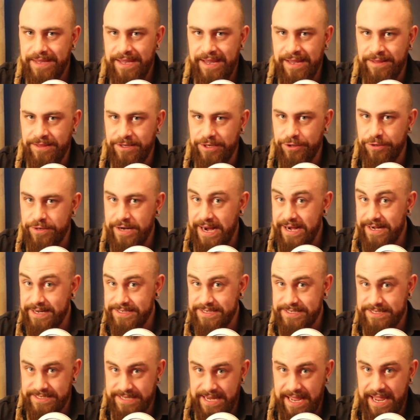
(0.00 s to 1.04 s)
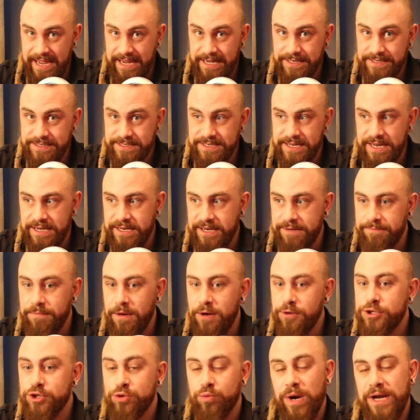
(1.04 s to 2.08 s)
in the United States and in
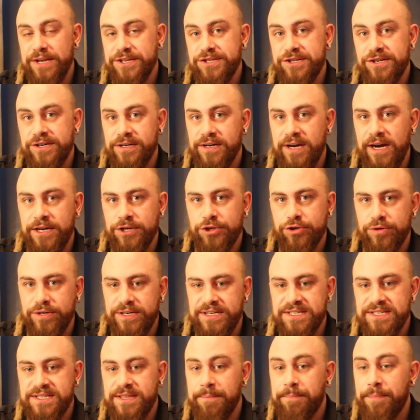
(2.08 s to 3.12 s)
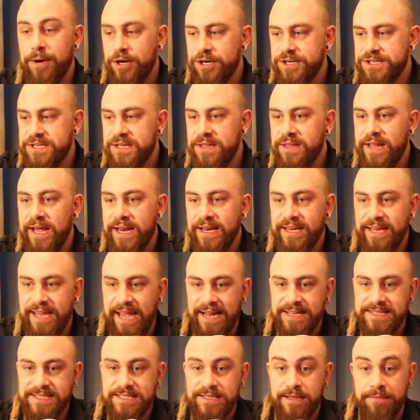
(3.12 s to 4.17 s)
most Western countries, the person that
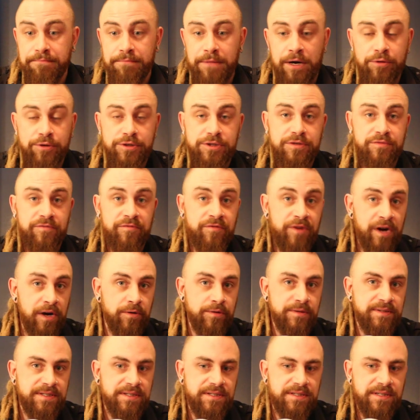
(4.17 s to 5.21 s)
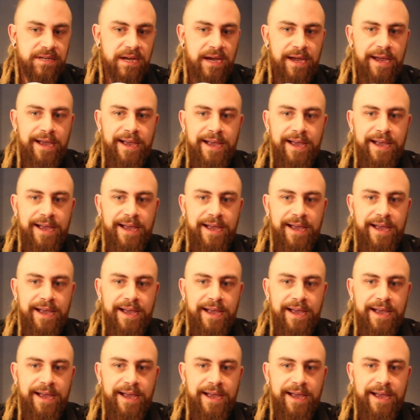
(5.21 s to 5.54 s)
gets the most votes